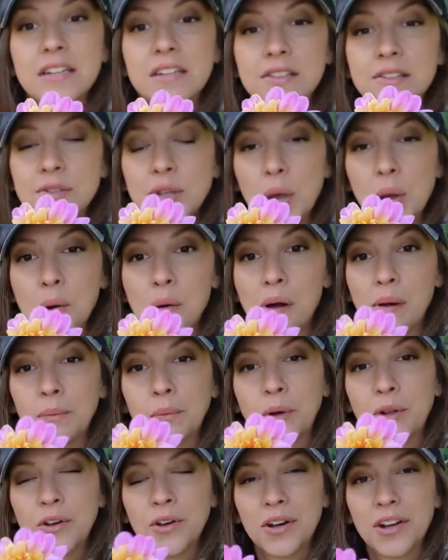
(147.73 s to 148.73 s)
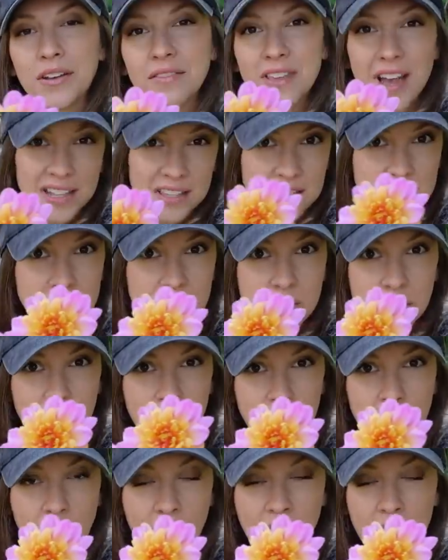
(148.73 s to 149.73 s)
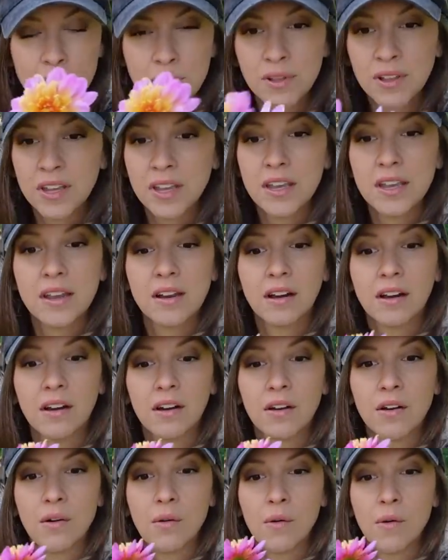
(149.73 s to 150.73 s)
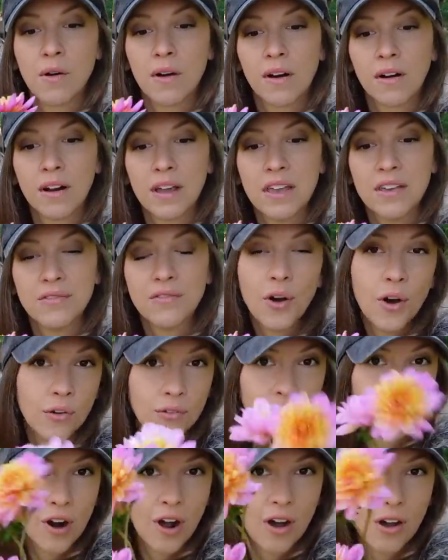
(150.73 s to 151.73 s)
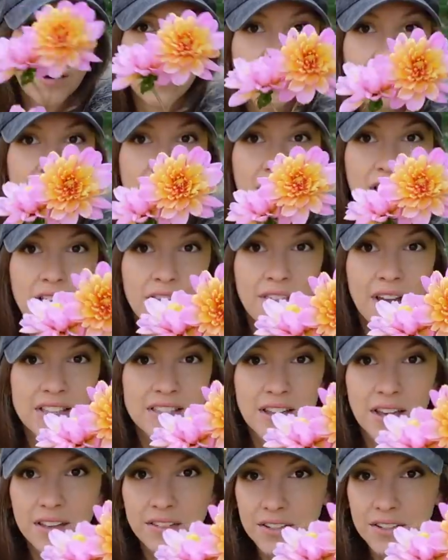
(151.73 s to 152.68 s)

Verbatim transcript: So I'm wondering if that's just an anomaly here or if overall that's how